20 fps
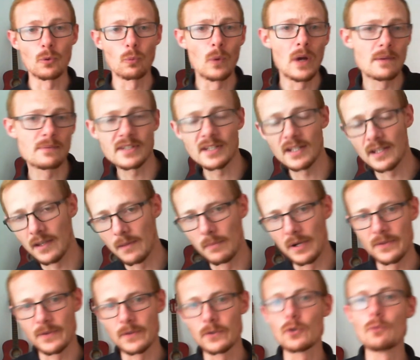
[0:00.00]
about the
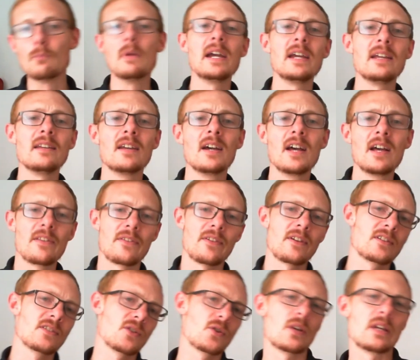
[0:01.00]
website, about the domain,
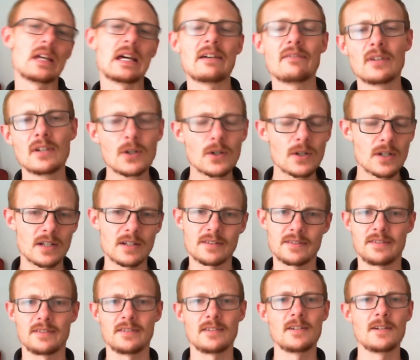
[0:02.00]
things you can have a
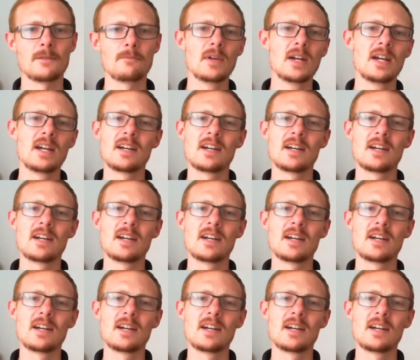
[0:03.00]
look at.